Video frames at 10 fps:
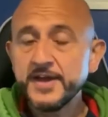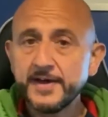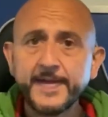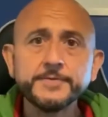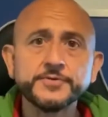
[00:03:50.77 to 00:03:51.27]

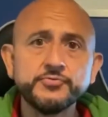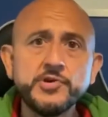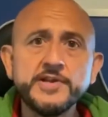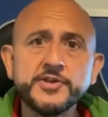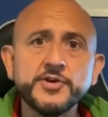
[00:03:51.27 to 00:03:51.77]
And that was a
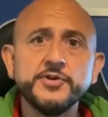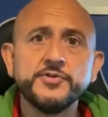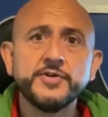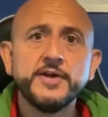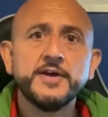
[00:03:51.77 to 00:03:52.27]
really
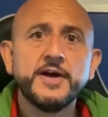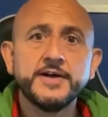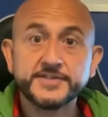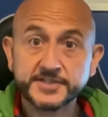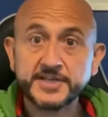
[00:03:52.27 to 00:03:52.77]
good
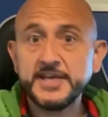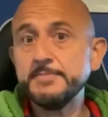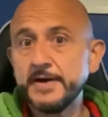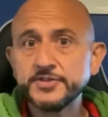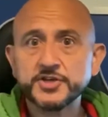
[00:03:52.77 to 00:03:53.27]
scheme,
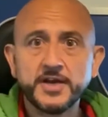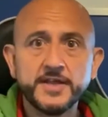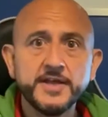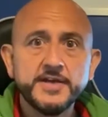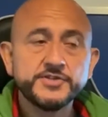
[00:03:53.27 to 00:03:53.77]

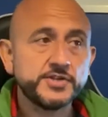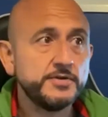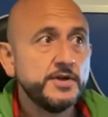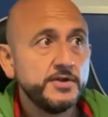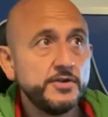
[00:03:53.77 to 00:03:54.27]
actually. So
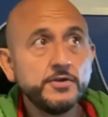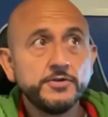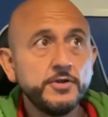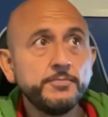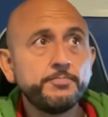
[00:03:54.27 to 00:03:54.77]

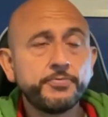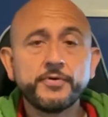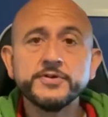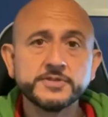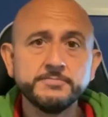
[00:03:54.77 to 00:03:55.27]
you'd
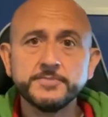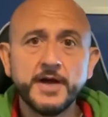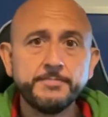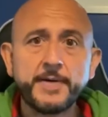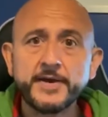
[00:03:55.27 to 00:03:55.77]
throw some
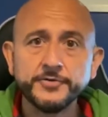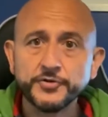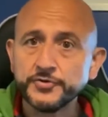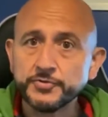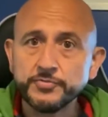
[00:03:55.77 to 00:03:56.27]
panels
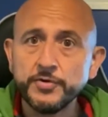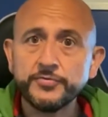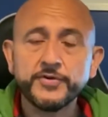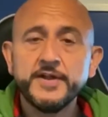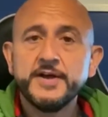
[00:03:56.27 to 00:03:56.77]
on your roof,
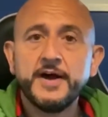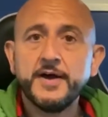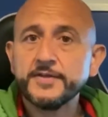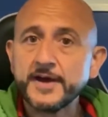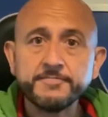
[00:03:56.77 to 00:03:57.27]
the
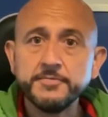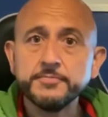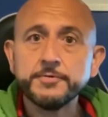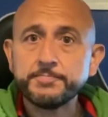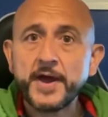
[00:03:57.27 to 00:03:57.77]
government
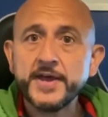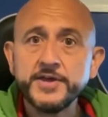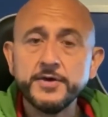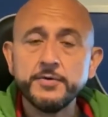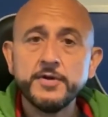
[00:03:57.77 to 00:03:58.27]
would pay
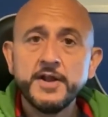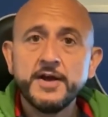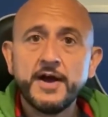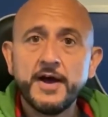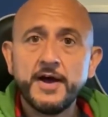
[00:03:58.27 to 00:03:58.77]
you
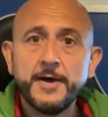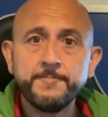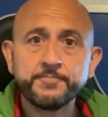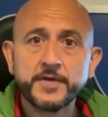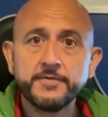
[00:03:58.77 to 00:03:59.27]

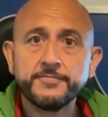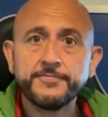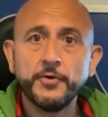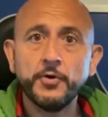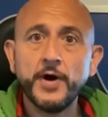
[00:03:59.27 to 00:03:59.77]
for